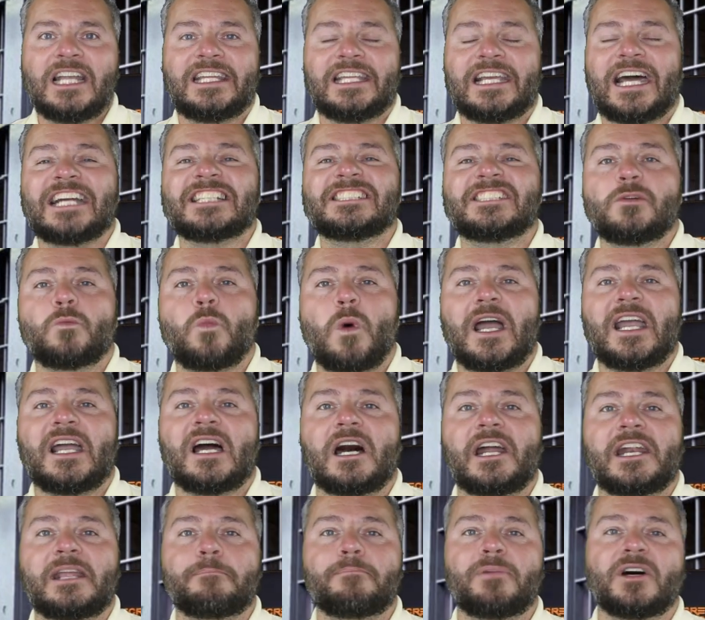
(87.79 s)
The icy white
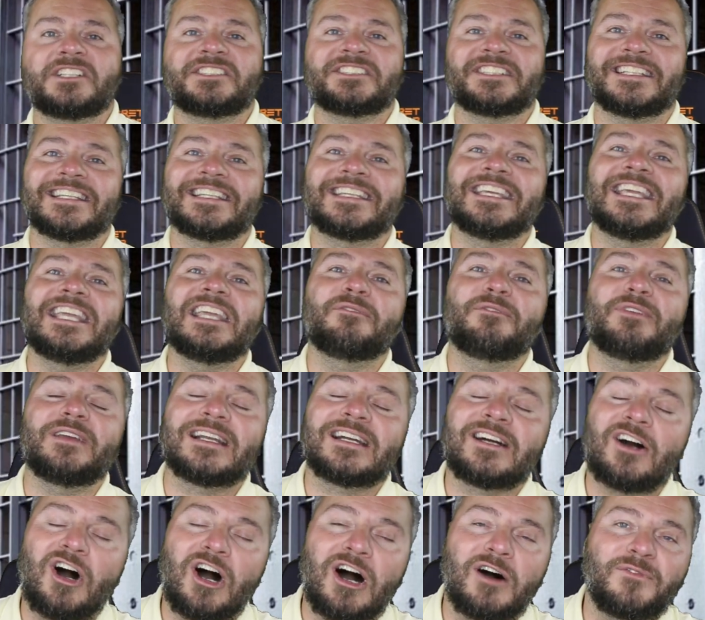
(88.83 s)
honey buns and the
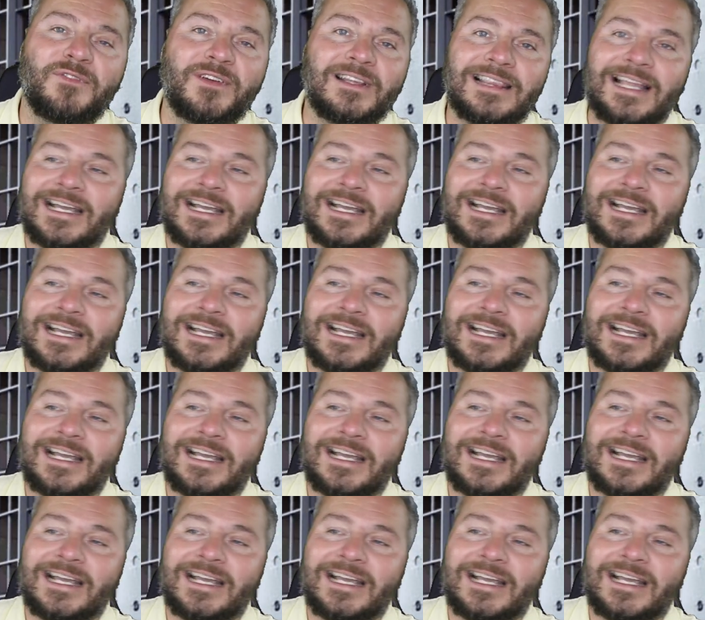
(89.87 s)
Keefy coffee,